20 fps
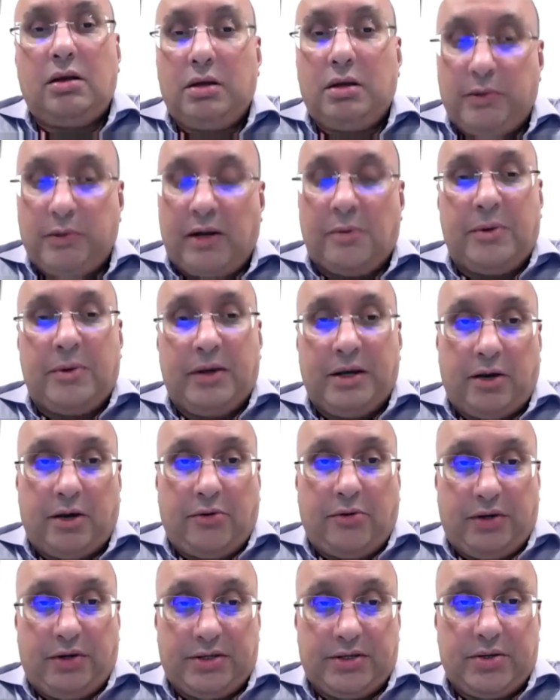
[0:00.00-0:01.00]
developing
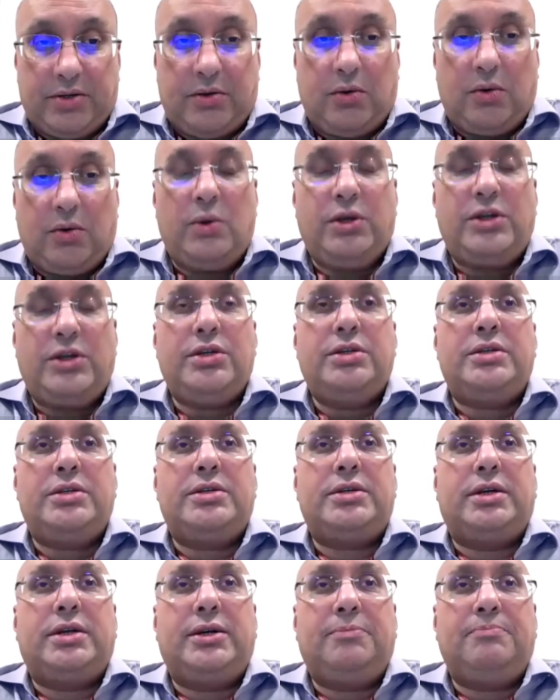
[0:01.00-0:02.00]
countries, which is,